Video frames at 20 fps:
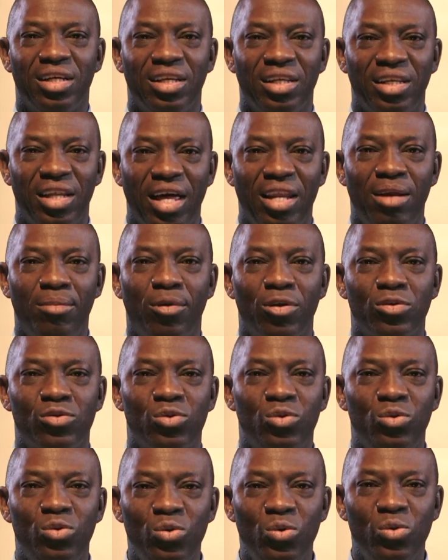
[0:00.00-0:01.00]
then he must
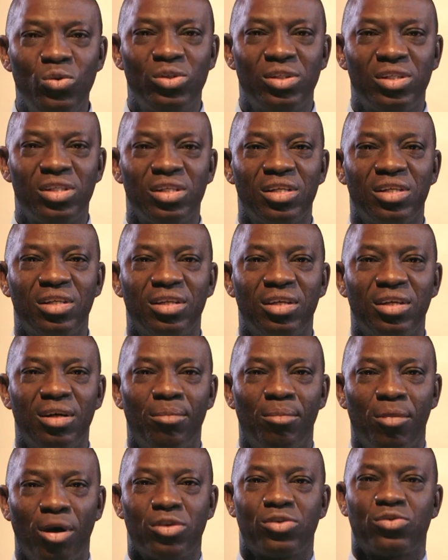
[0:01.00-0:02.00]
use
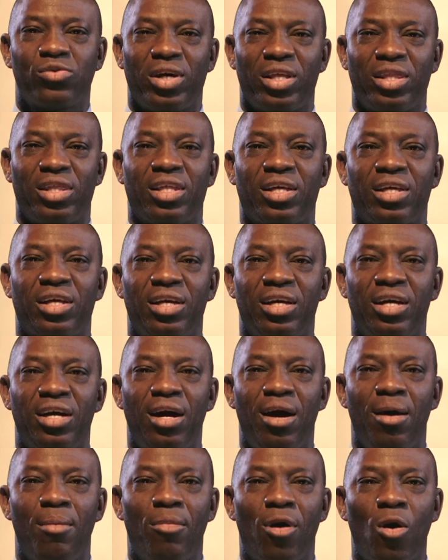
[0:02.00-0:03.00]
more strength.
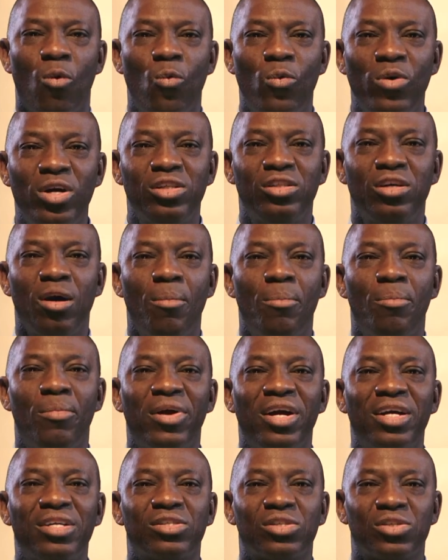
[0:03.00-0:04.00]
But wisdom brings